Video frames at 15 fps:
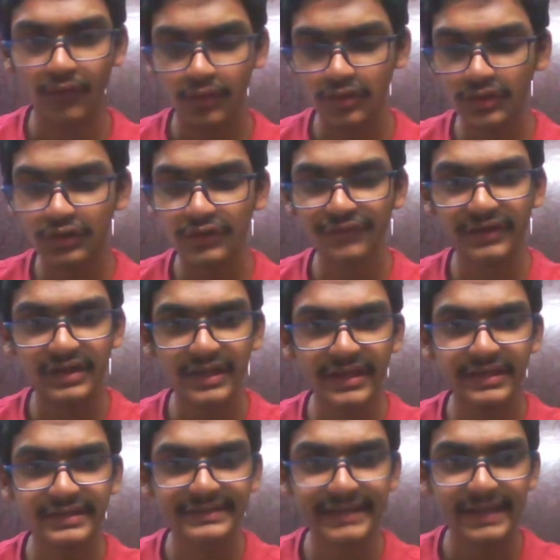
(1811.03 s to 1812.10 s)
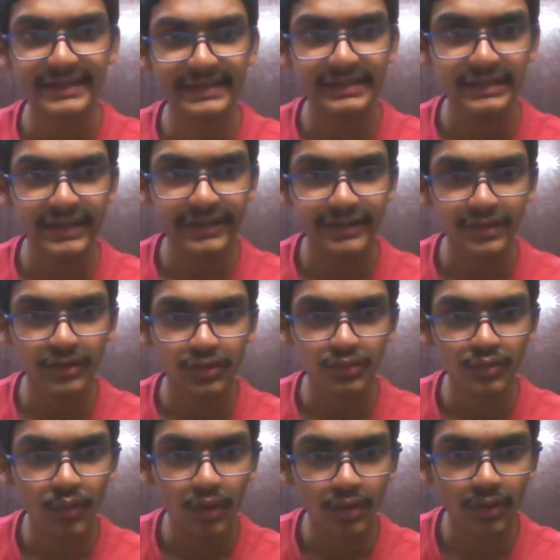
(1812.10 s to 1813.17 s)
To know if it is 1992
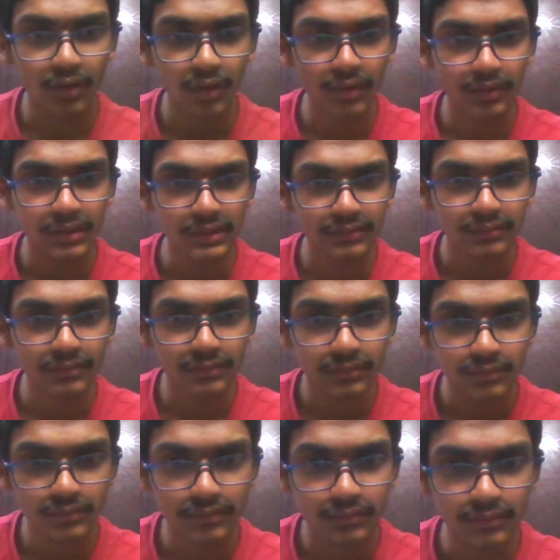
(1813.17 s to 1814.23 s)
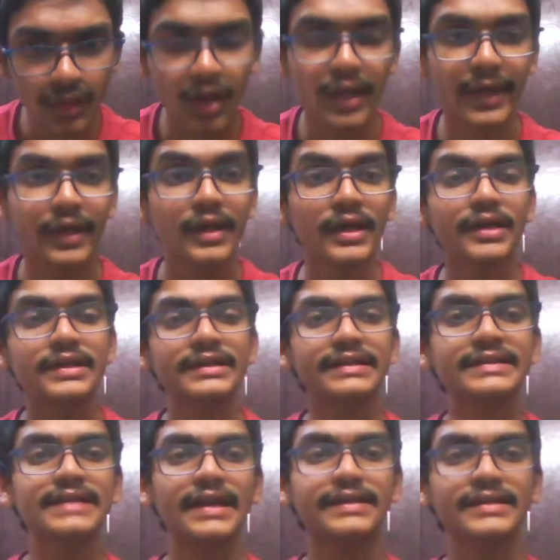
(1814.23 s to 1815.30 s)
or not. Okay, it
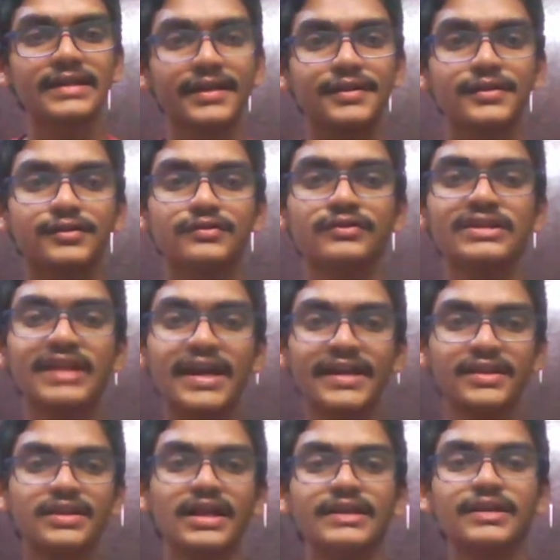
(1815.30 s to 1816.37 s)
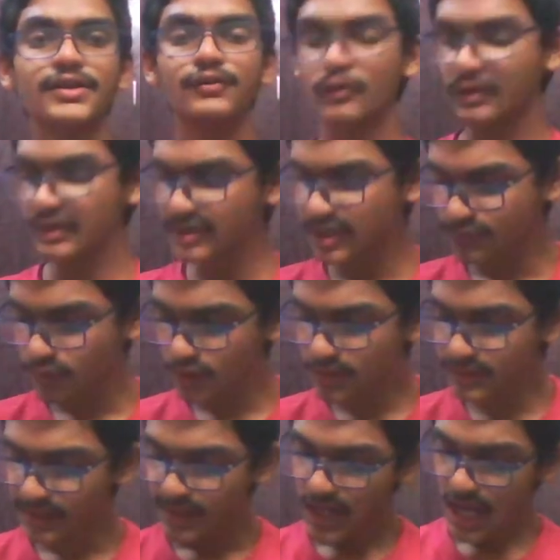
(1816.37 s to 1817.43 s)
is 1992. So in 1992 only this
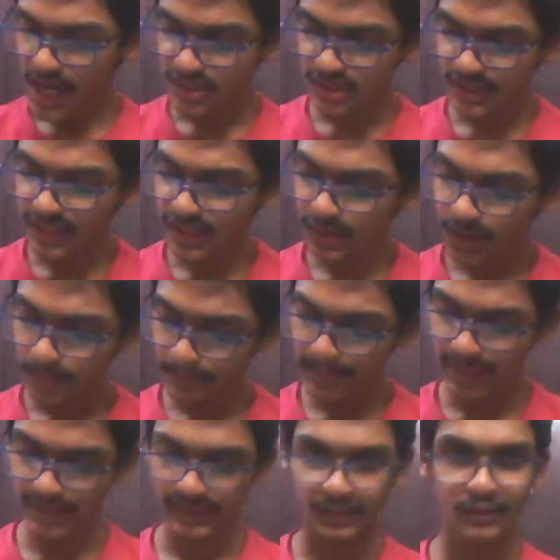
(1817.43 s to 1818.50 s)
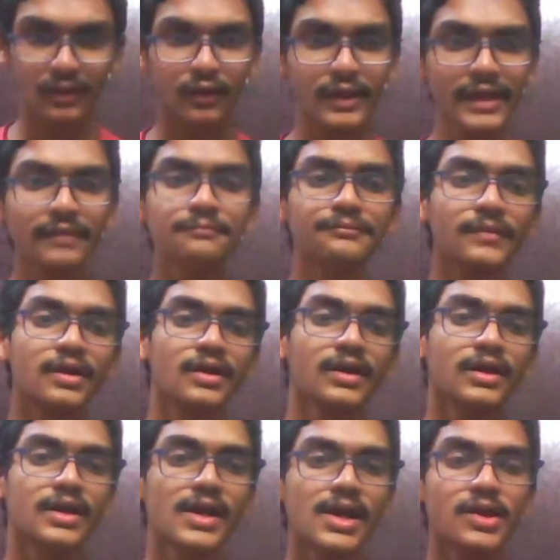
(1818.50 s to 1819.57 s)
was actually made. Okay,
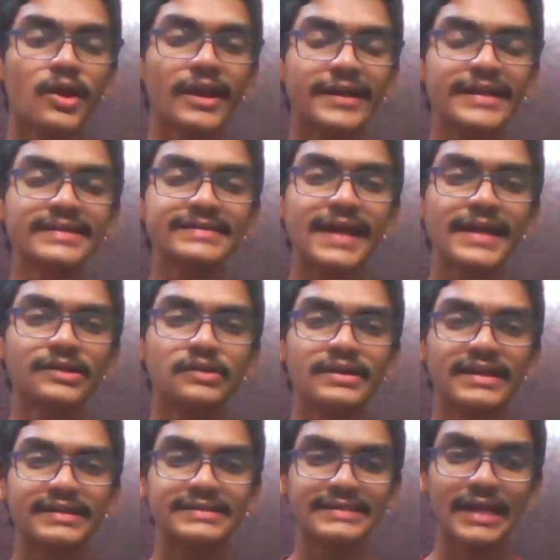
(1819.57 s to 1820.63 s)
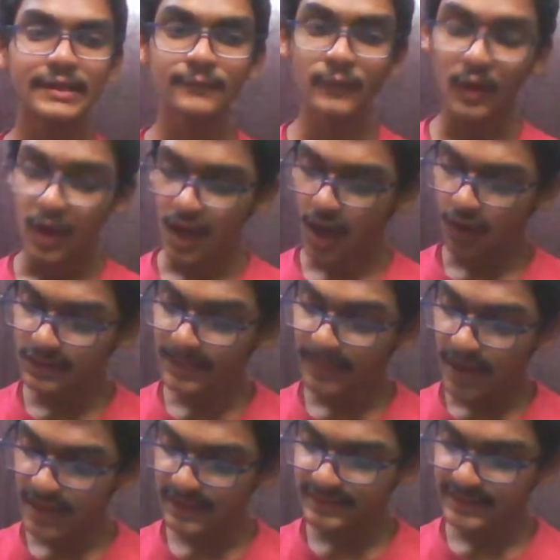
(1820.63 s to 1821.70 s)
now let us try to understand how the
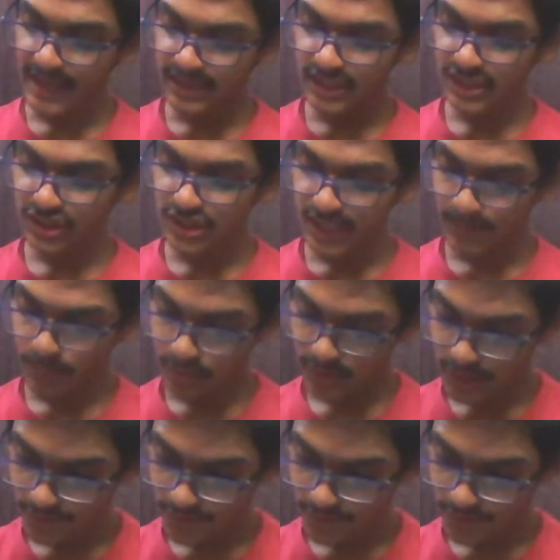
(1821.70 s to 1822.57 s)
power is actually shared among the